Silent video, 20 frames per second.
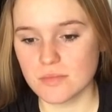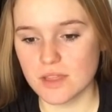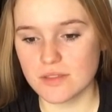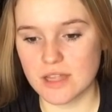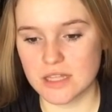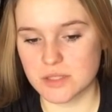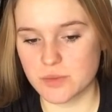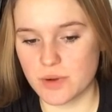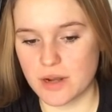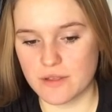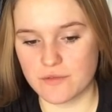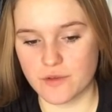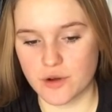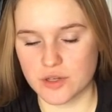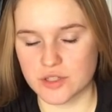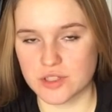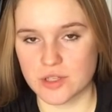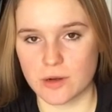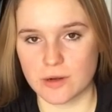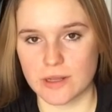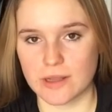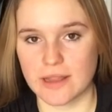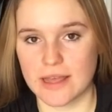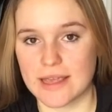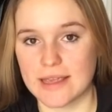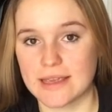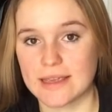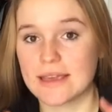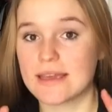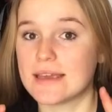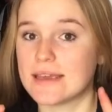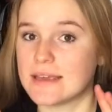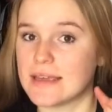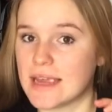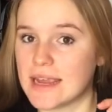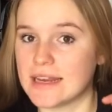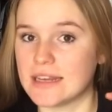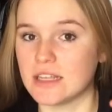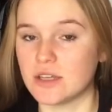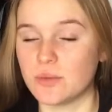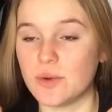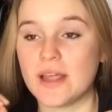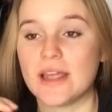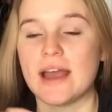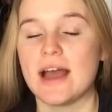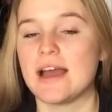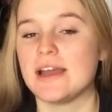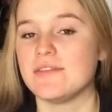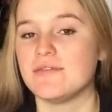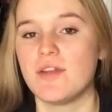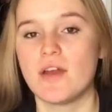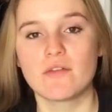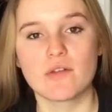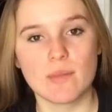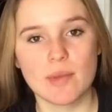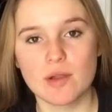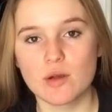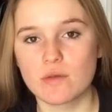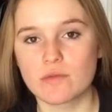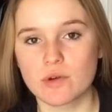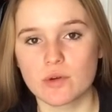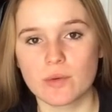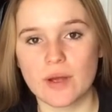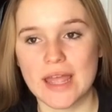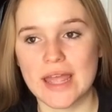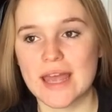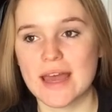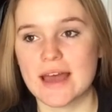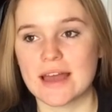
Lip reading: That's when I first started, like, gaining weight. I've never been overweight.